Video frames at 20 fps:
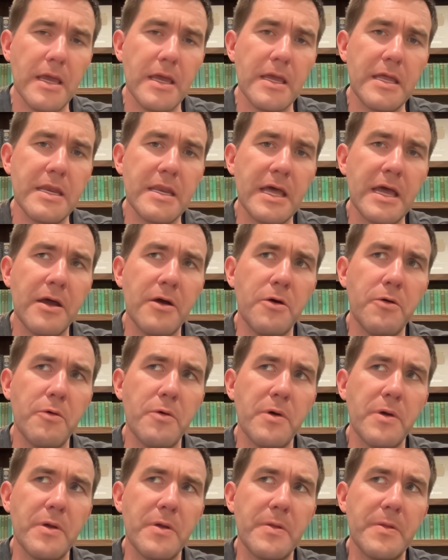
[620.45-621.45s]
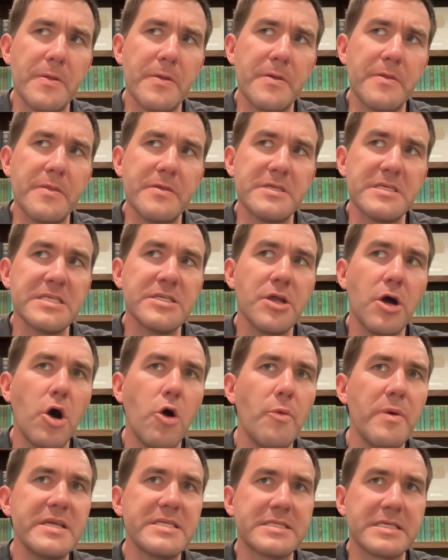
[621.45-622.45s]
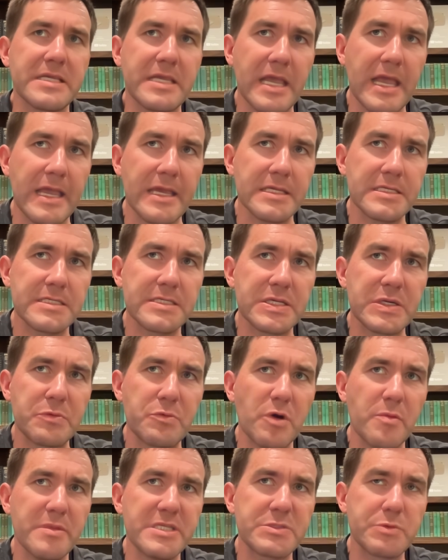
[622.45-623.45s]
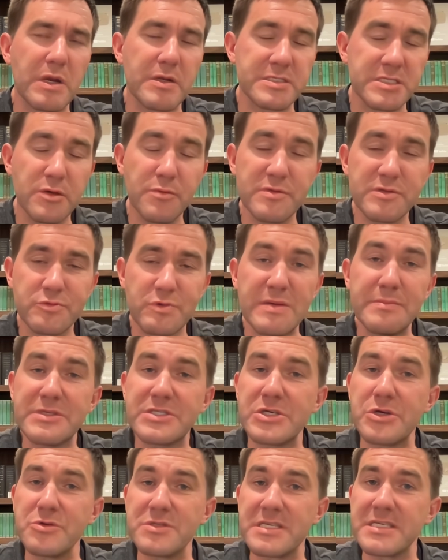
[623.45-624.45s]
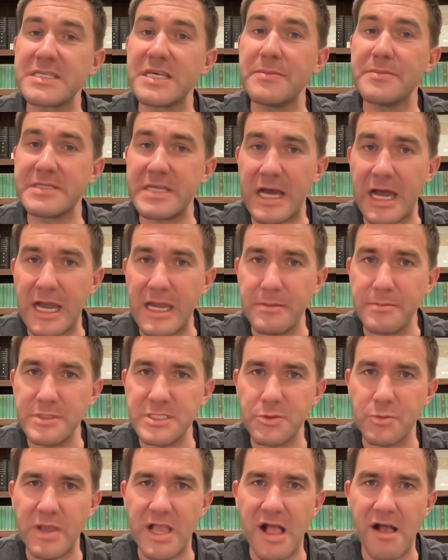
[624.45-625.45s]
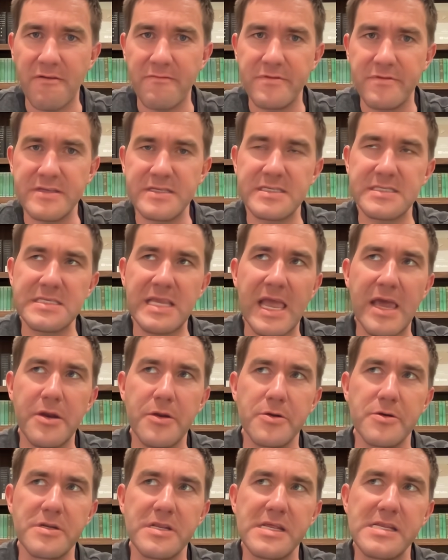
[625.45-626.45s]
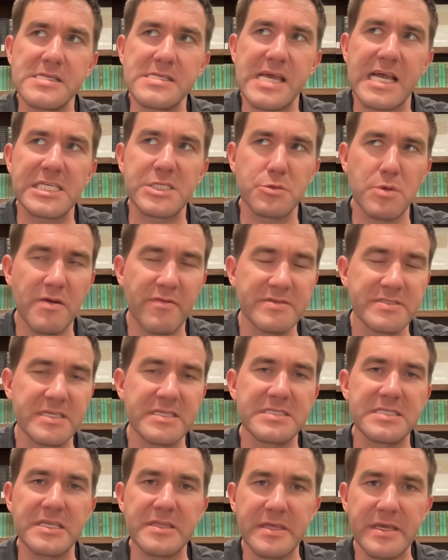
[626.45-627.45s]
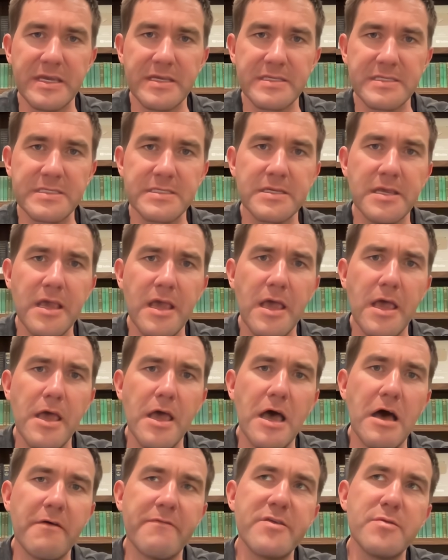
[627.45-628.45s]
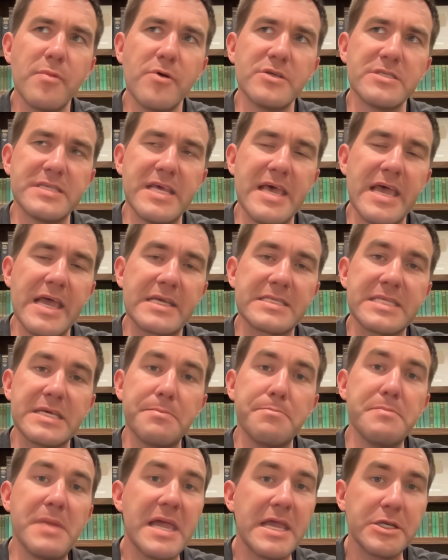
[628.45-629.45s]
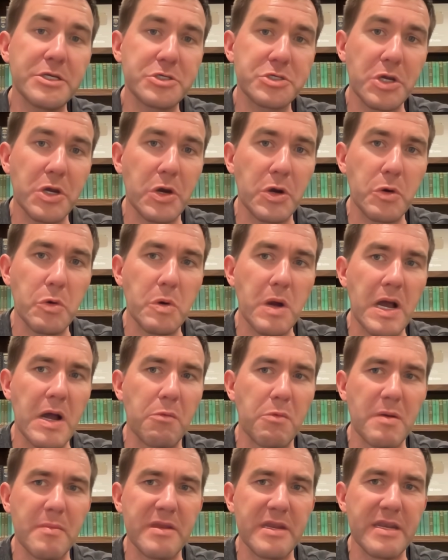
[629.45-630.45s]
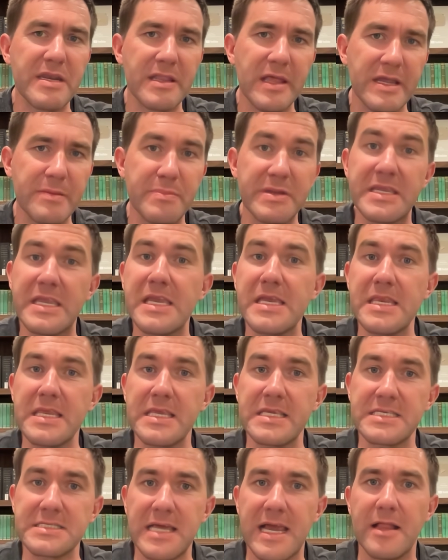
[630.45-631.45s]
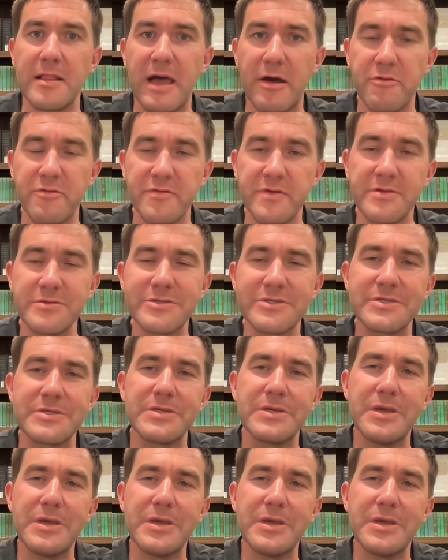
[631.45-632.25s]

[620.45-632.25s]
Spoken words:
Now, this isn't always the case. Romans wear swimsuits sometimes. We have scattered textual references to this, a few mosaics that may show women in like bikini-style outfits.